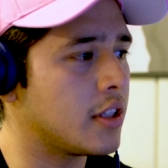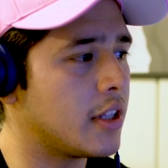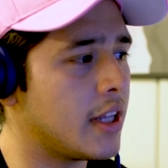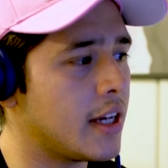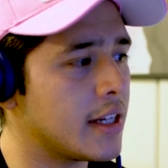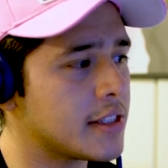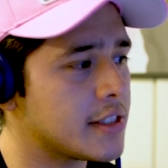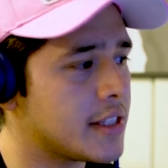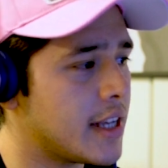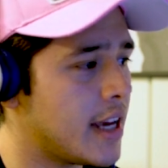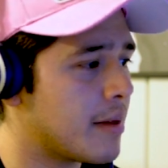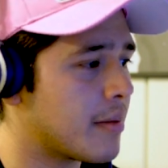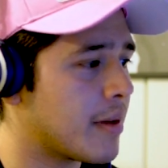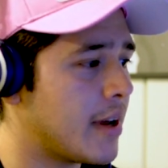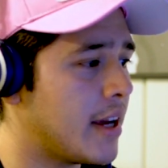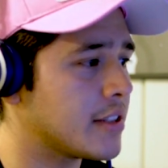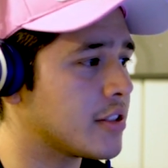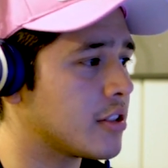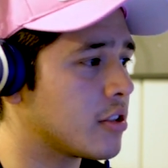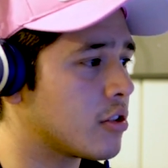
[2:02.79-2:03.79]
next tab,
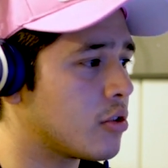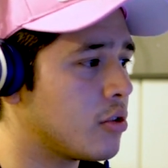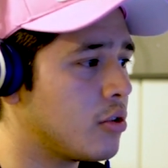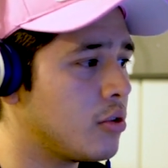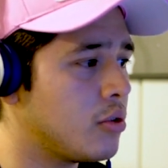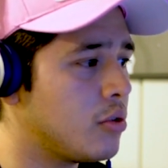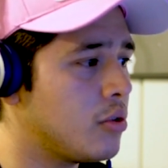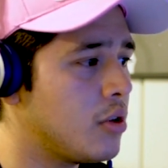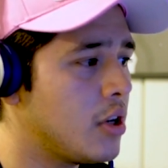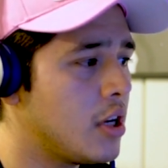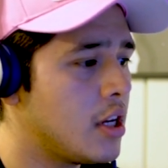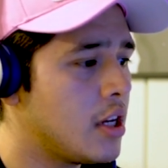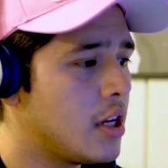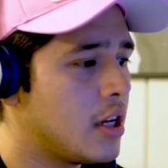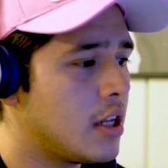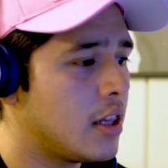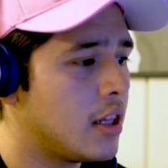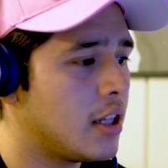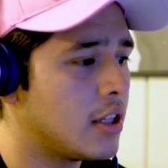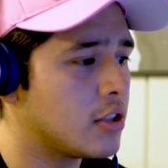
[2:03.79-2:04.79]
cast and crew,
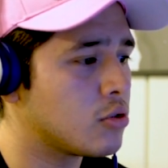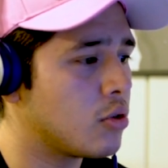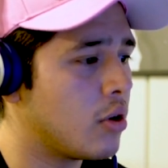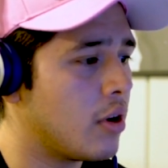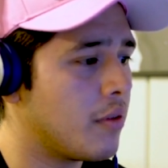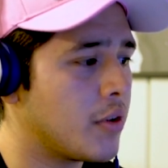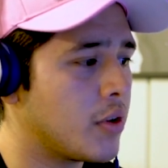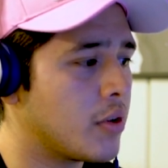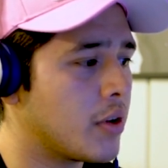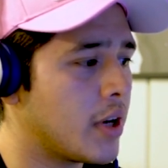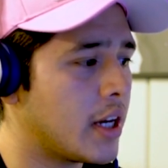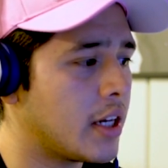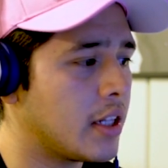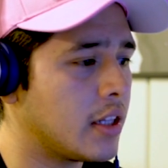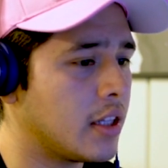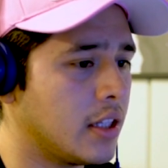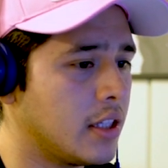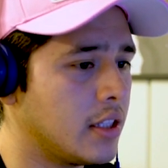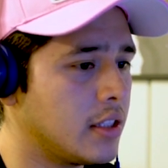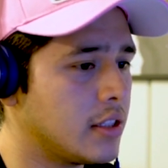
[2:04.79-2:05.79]
list whoever you got a
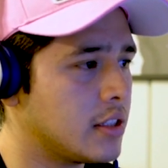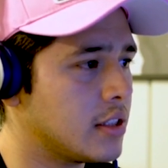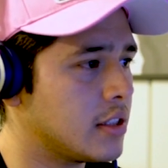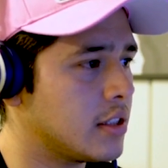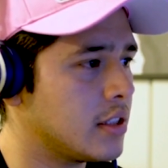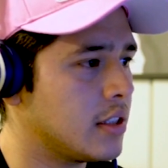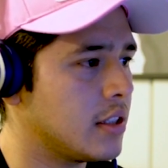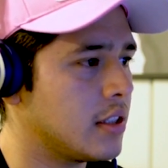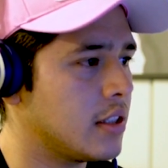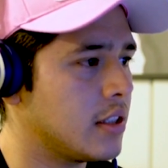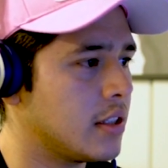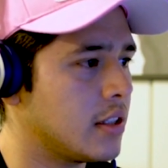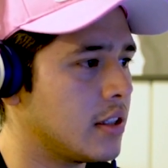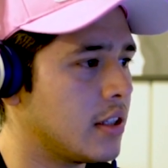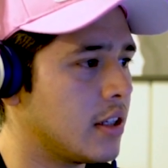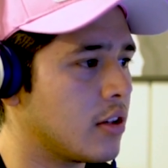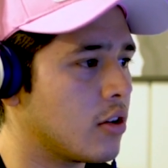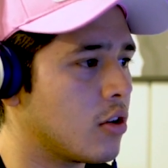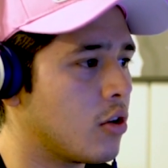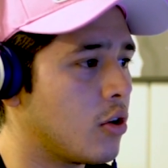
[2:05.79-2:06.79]
list.
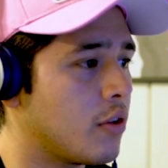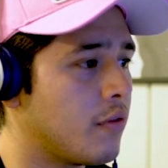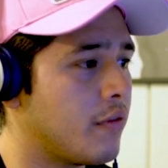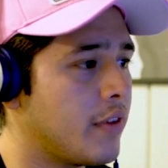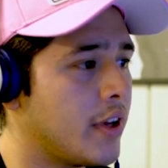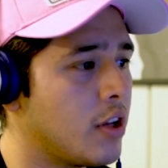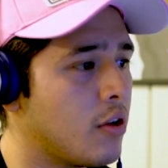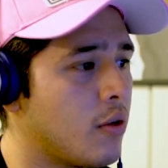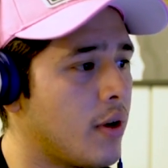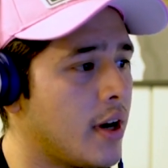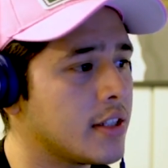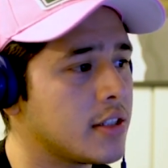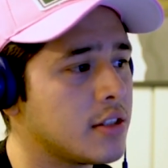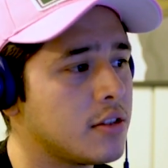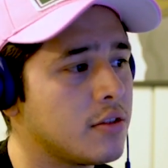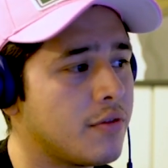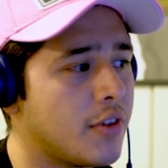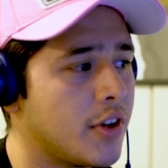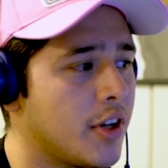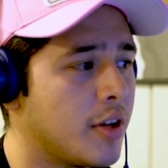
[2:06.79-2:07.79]
Then you go to video assets.
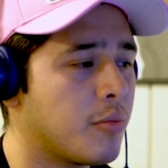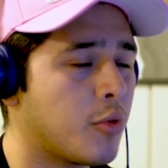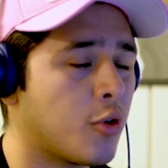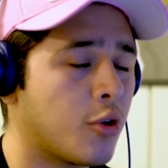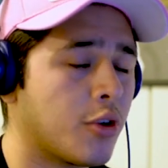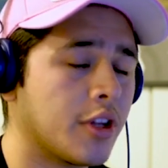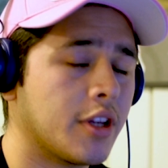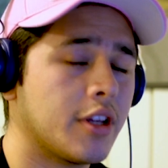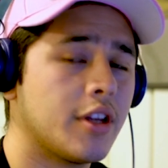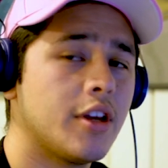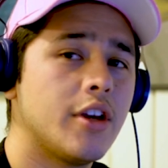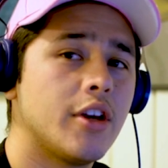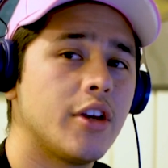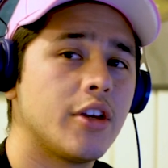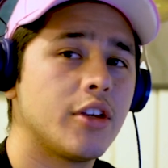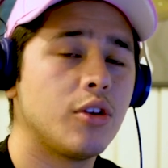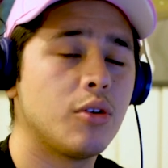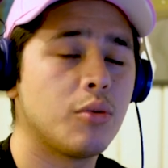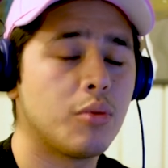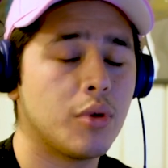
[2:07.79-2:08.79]
It's very important.
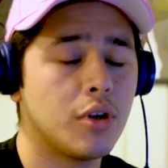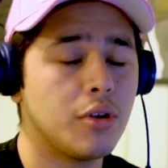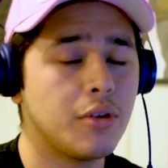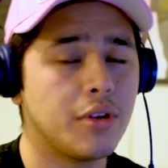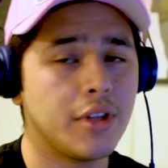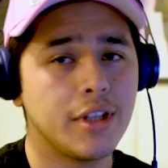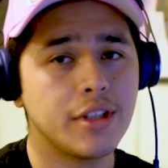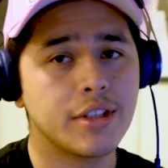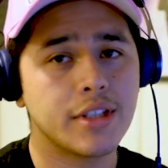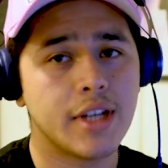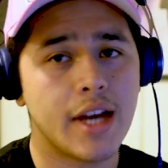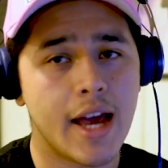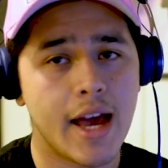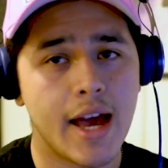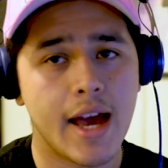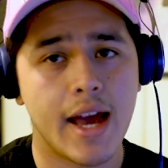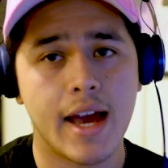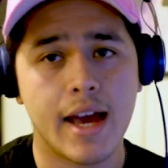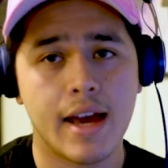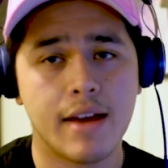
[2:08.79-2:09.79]
You will need to
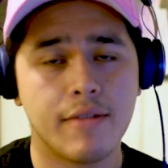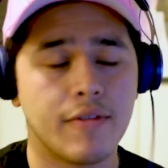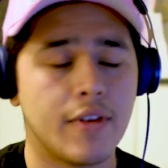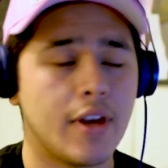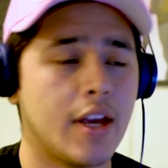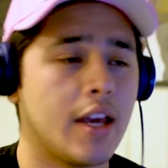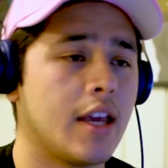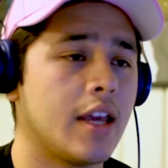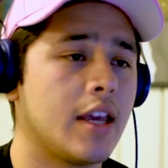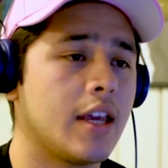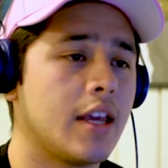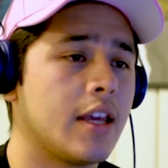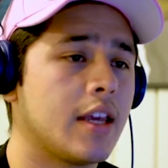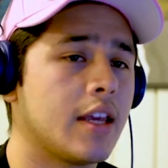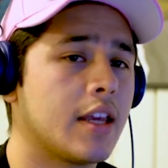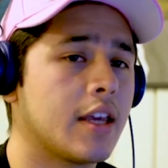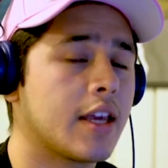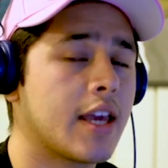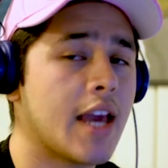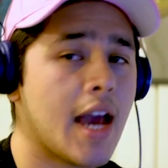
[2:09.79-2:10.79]
have
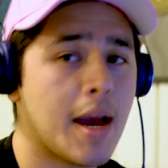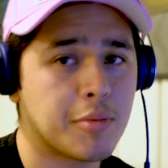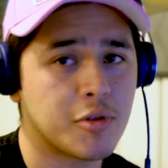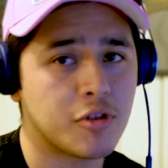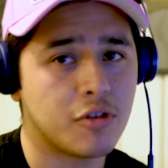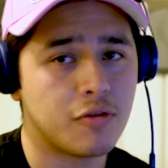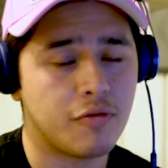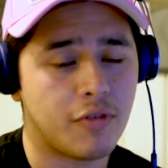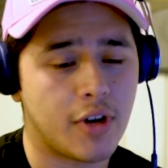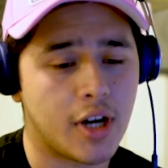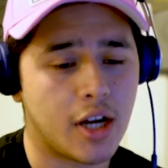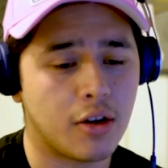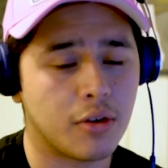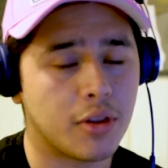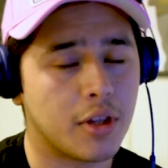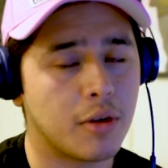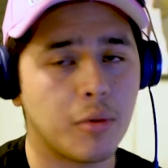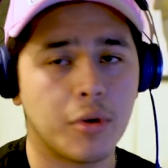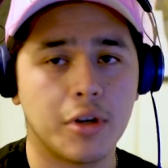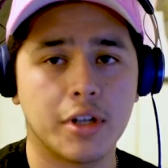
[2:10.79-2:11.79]
a caption file.
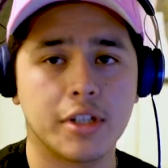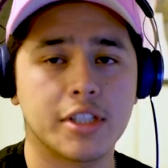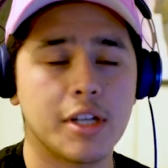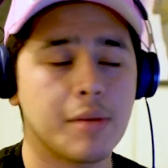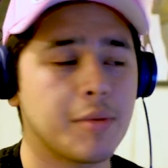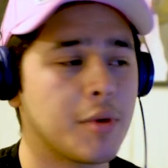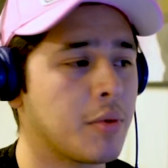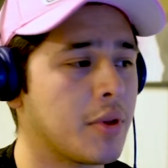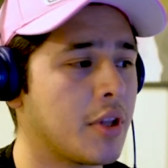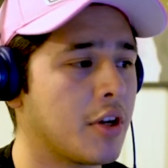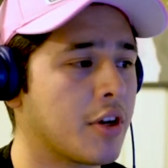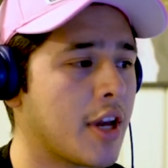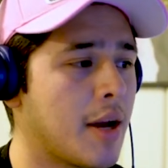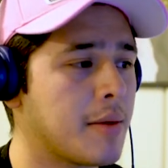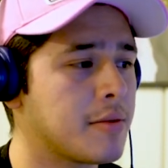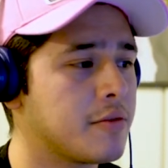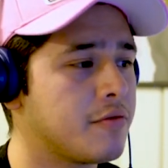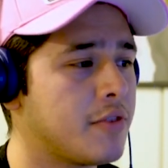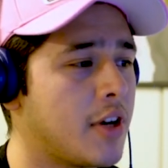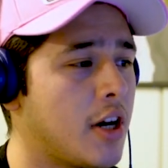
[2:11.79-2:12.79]
They won't accept it without a
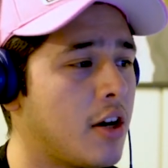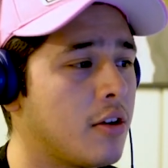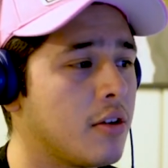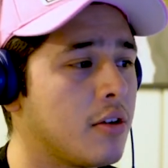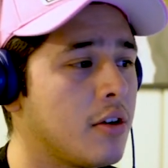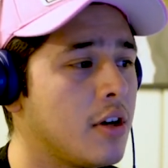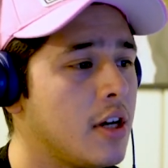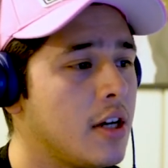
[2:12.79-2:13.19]
caption file.